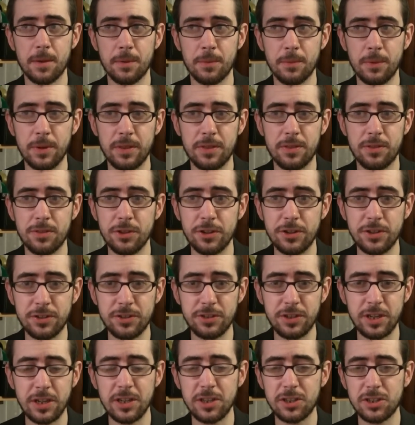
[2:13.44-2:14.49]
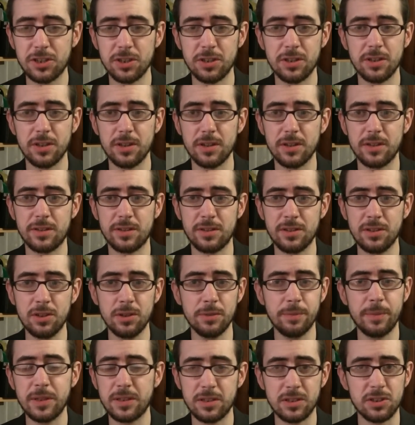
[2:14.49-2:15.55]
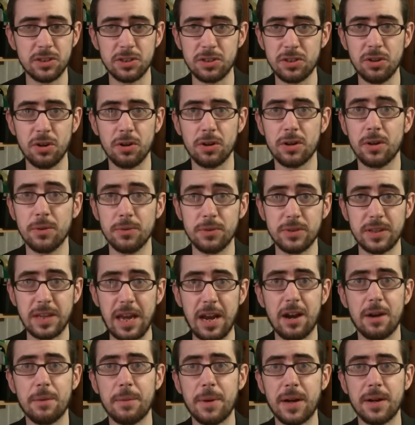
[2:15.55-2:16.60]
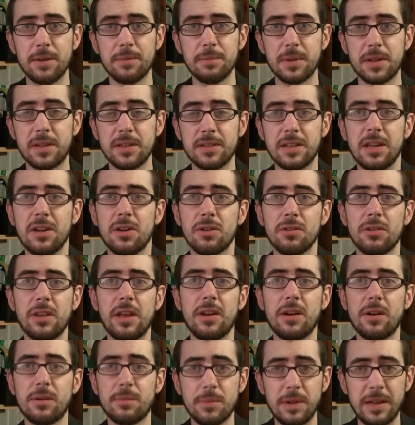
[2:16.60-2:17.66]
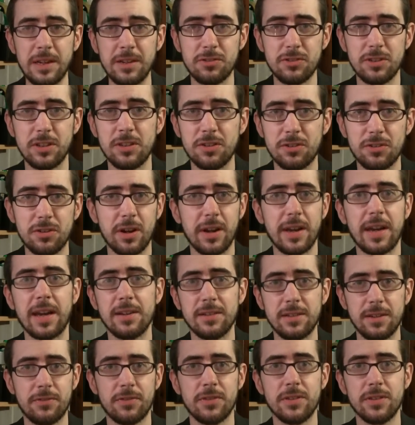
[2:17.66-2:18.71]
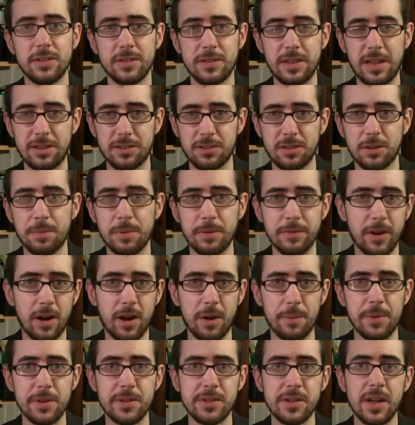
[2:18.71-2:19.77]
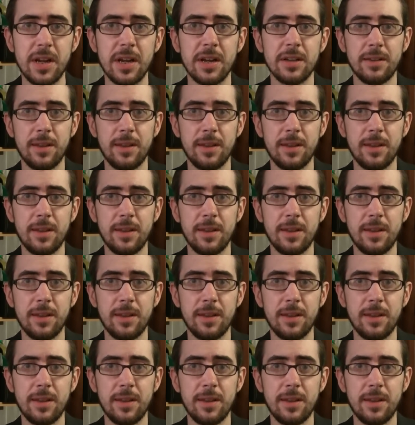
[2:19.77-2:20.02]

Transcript: with the distinction that newbies are just not going to care about because they're not interested in trying out different desktop environments.